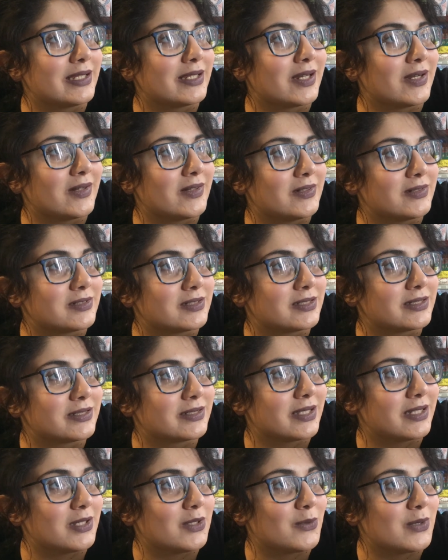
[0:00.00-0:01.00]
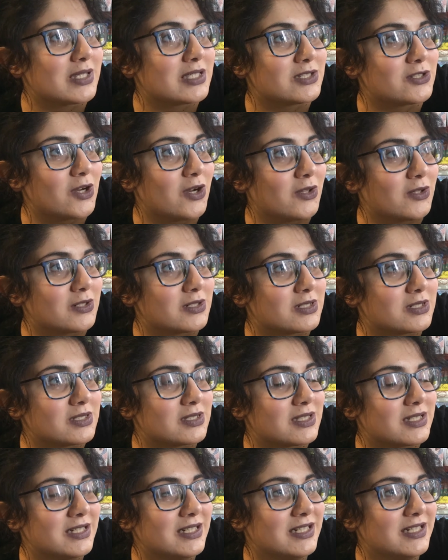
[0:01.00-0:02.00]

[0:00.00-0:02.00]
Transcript: dollars and US dollars.